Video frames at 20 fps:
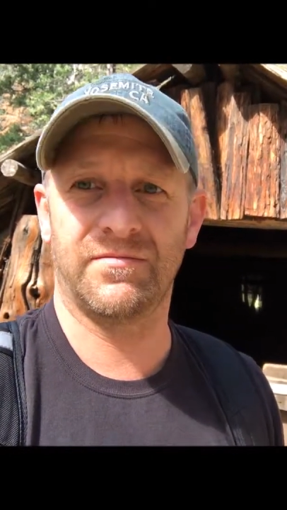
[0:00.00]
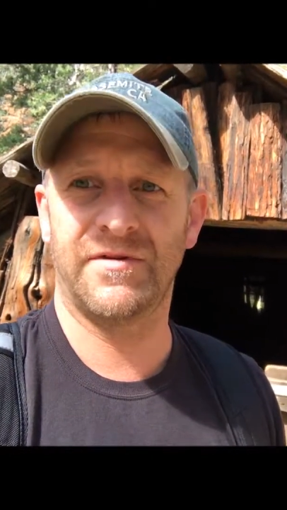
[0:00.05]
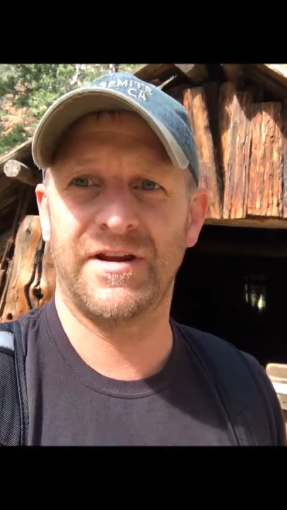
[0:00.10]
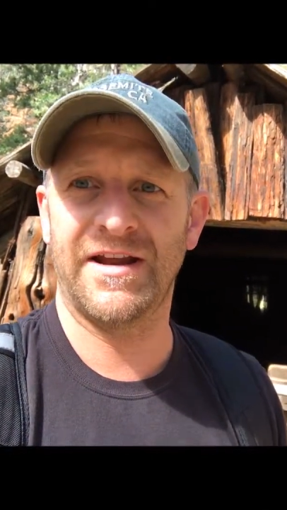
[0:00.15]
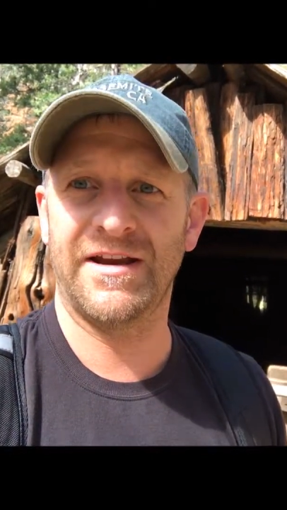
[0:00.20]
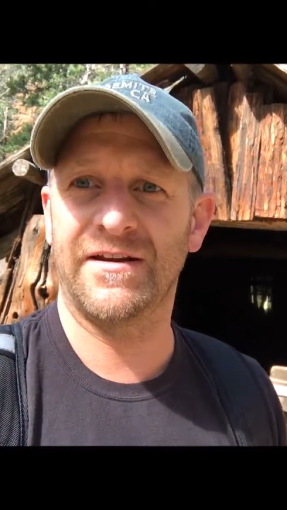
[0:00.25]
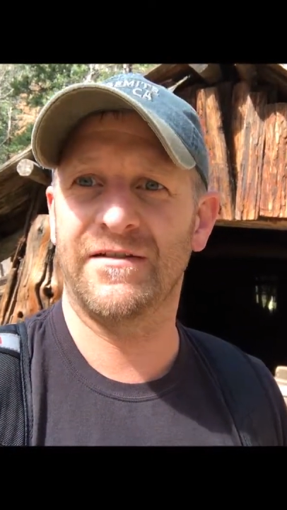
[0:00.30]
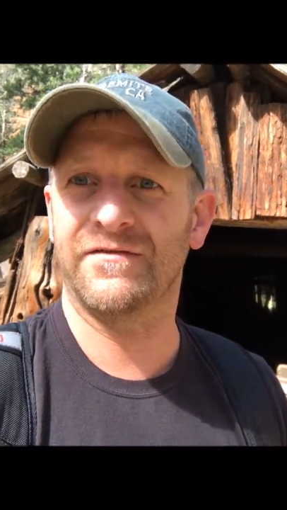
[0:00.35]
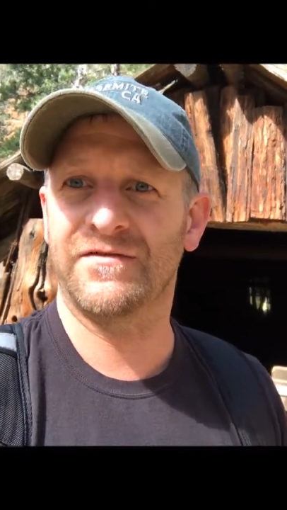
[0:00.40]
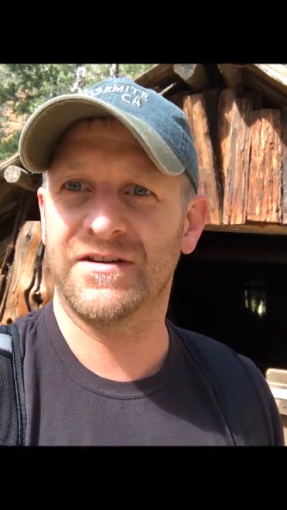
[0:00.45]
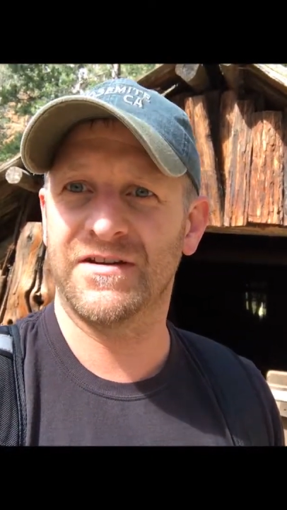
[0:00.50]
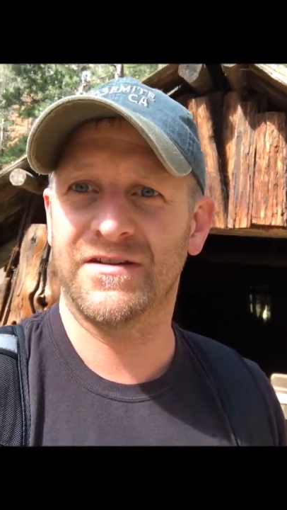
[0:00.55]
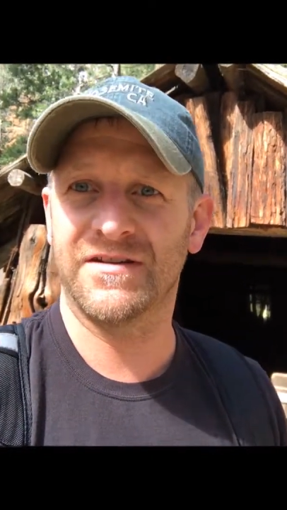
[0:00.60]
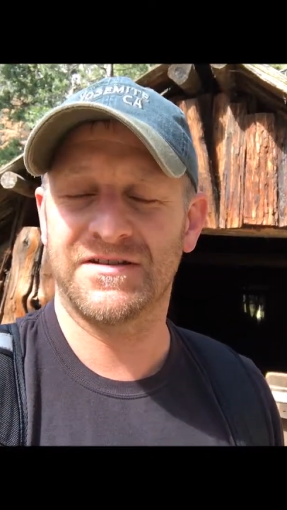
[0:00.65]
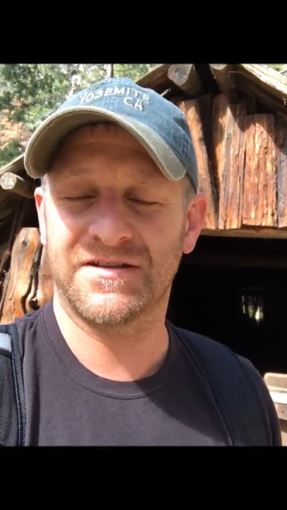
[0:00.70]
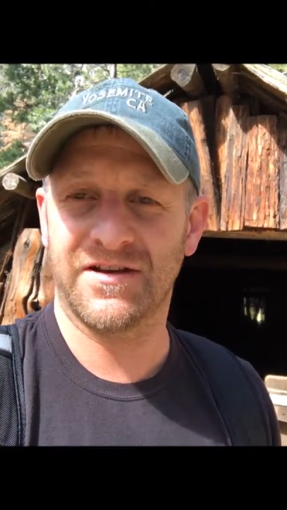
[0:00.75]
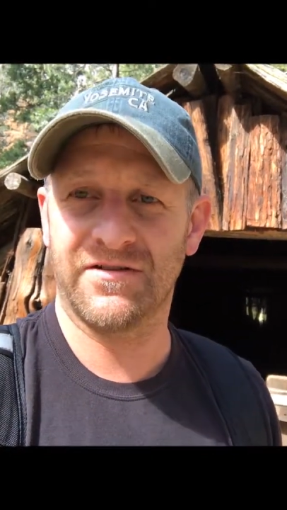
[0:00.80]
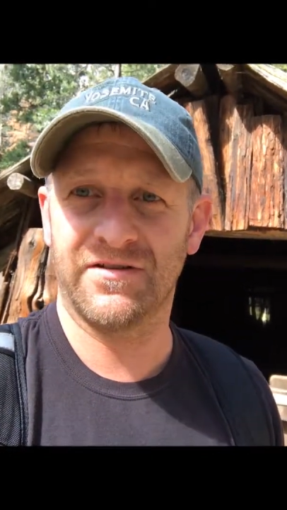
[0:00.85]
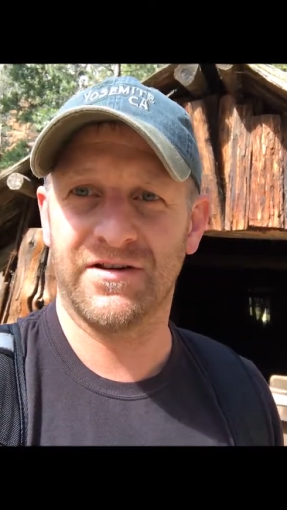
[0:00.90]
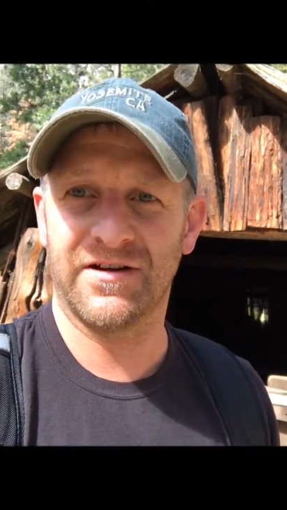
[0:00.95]
native to
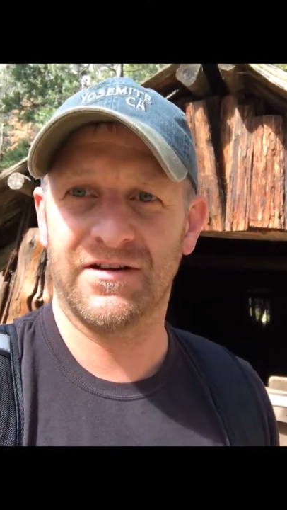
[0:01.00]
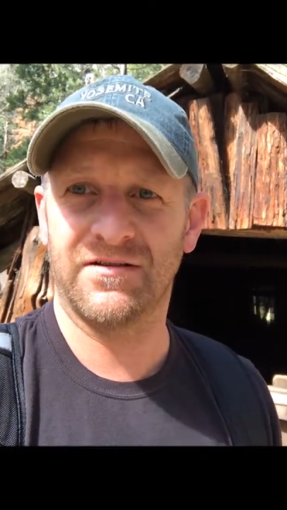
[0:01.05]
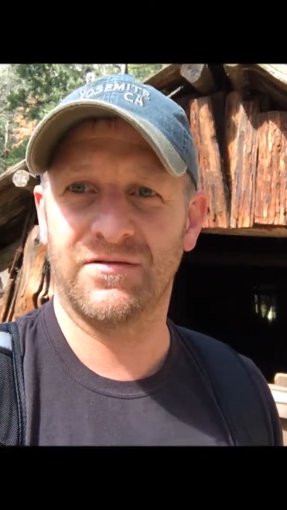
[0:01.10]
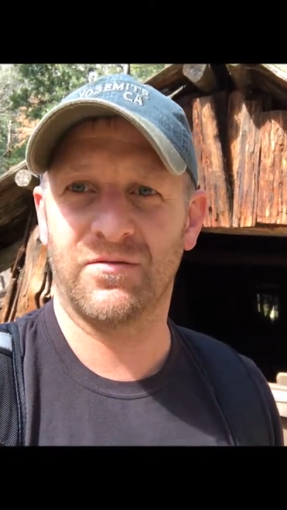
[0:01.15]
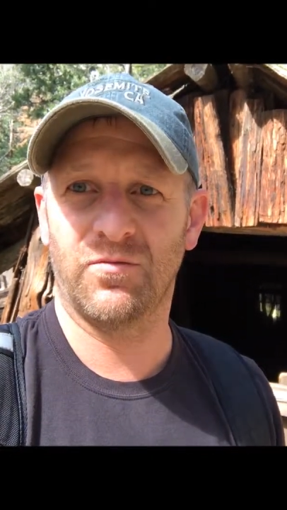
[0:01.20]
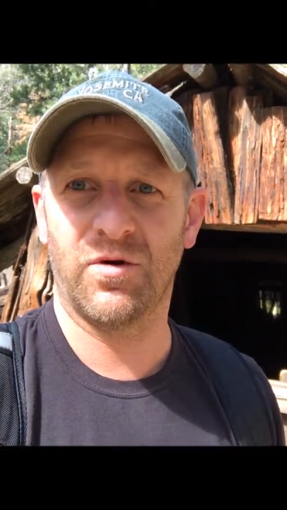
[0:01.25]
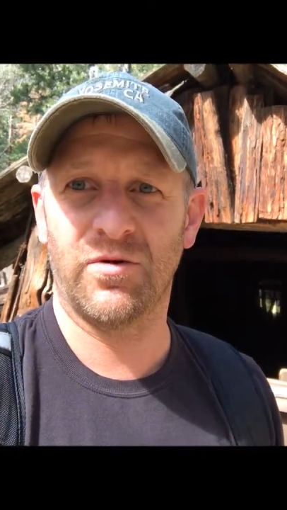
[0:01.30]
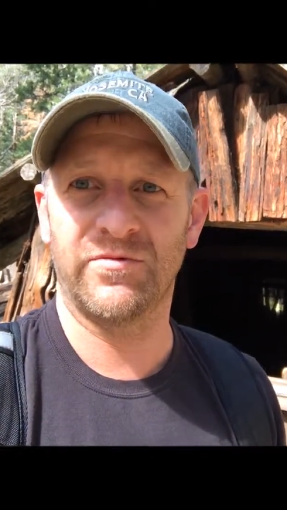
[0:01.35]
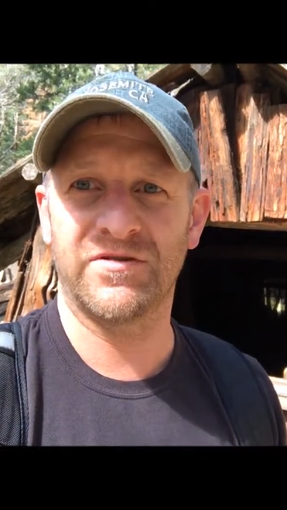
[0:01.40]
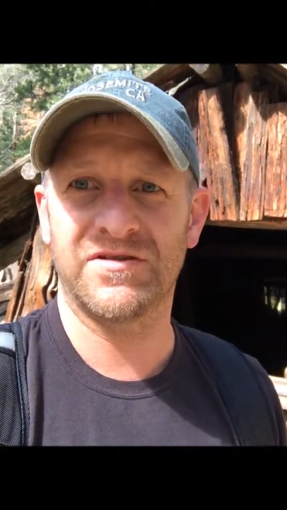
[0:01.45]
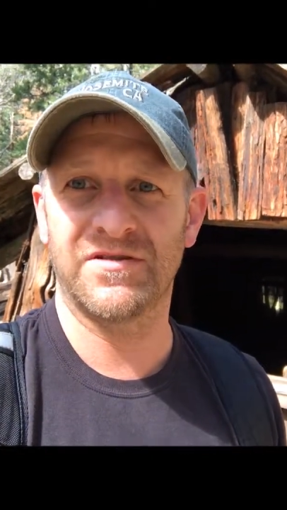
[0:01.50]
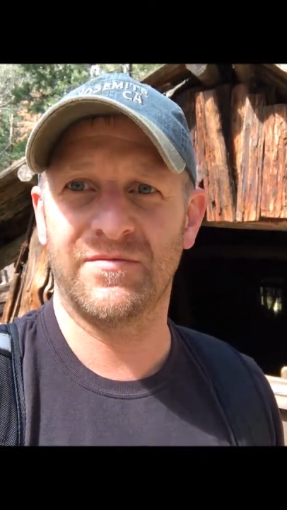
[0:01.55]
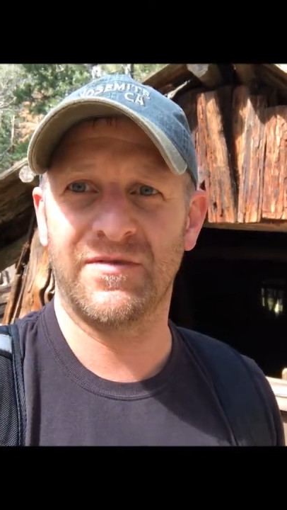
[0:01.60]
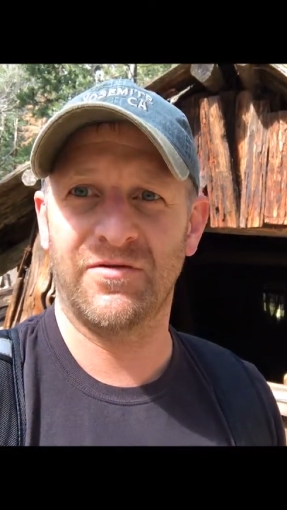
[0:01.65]
this area. One was